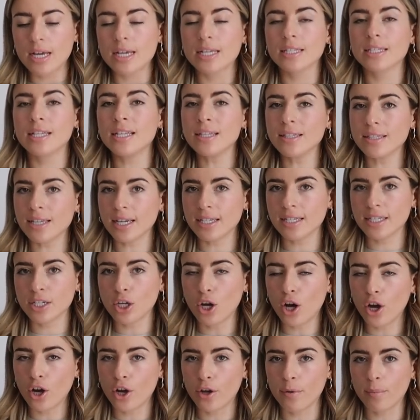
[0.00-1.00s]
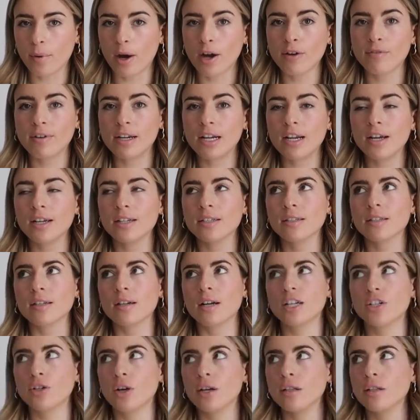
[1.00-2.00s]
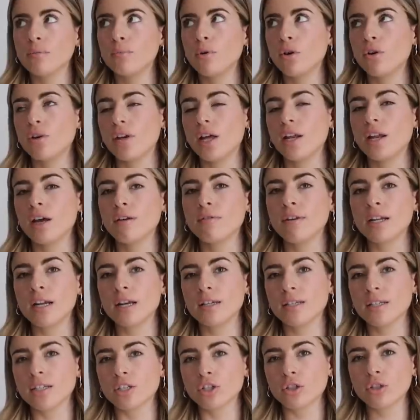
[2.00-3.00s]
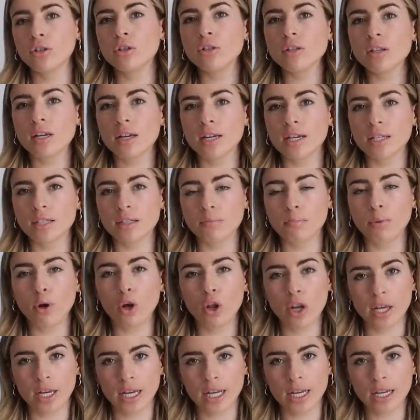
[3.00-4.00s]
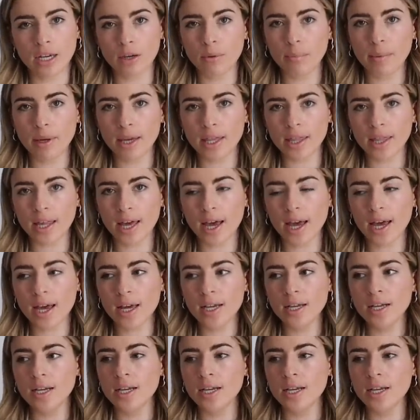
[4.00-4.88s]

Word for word: Since getting home, I realised, I tried them on and I realised it just looks like it's pulling a little bit there.